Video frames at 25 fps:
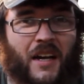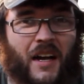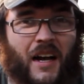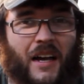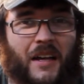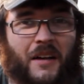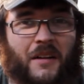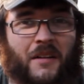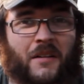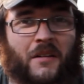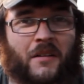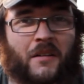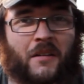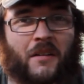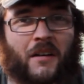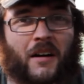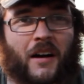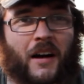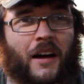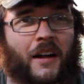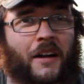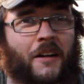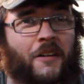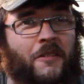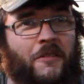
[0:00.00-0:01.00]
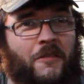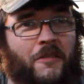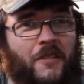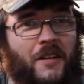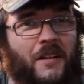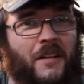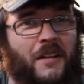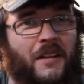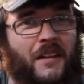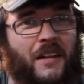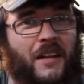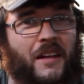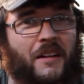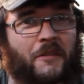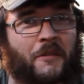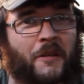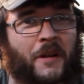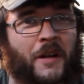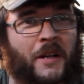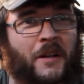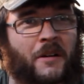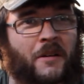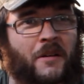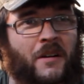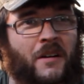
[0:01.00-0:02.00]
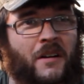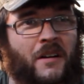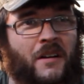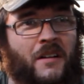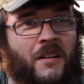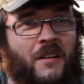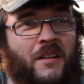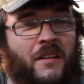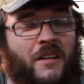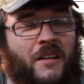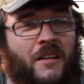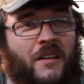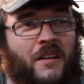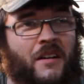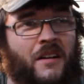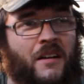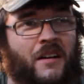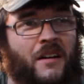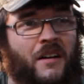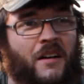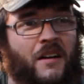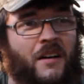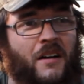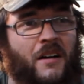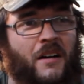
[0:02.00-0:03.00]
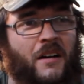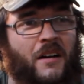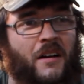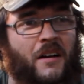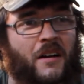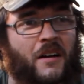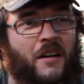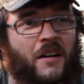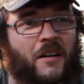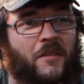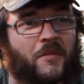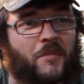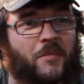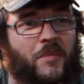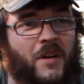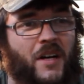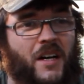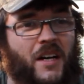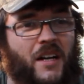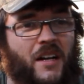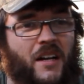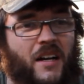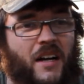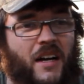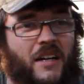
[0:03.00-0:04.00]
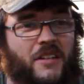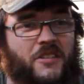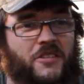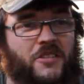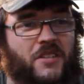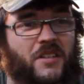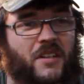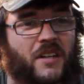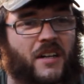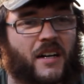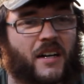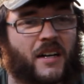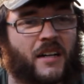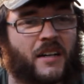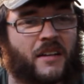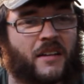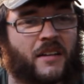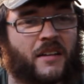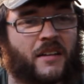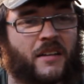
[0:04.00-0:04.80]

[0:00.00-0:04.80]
I don't know, I don't really like recoil, but I shot